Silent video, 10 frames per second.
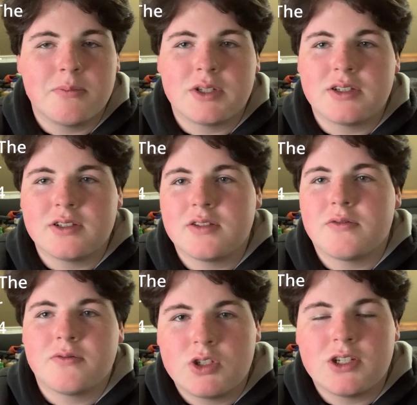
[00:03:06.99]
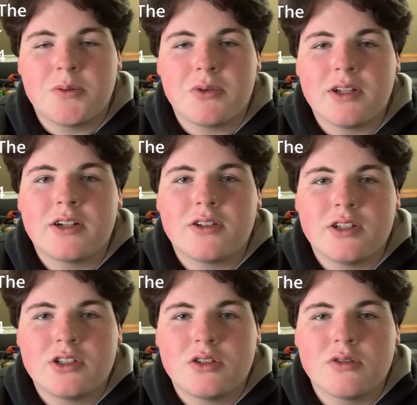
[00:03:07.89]
because of geopolitical
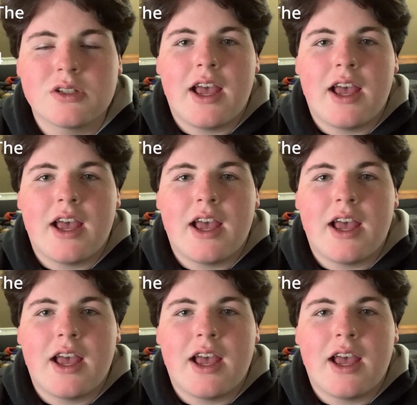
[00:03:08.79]
issues,